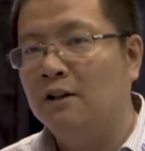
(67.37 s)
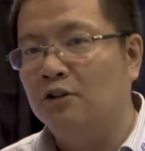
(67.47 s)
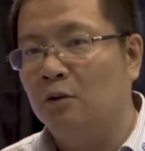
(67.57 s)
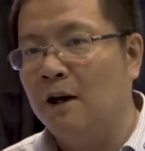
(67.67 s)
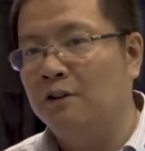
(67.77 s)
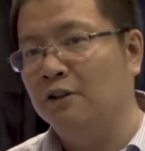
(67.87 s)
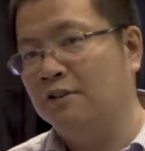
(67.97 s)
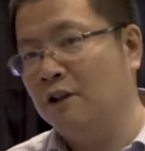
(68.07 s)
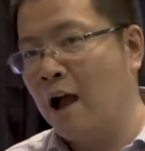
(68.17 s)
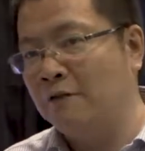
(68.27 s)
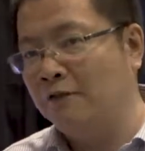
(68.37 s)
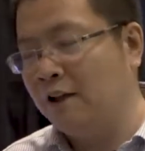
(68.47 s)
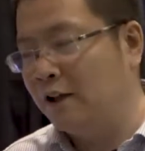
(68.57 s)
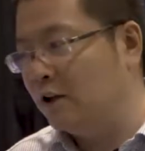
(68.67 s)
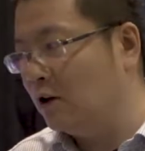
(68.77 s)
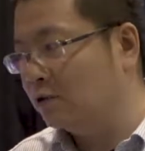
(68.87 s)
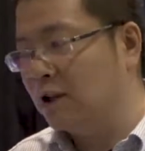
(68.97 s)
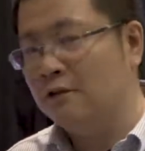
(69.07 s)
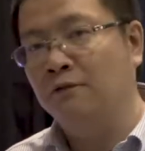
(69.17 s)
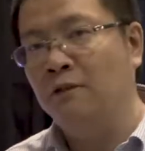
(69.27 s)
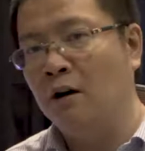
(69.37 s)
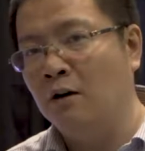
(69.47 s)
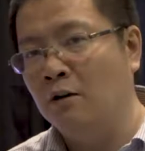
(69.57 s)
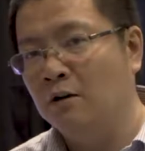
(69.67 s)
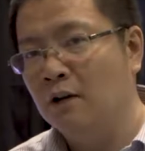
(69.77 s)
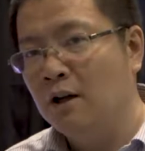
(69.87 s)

no matter it's Caffe or TensorFlow,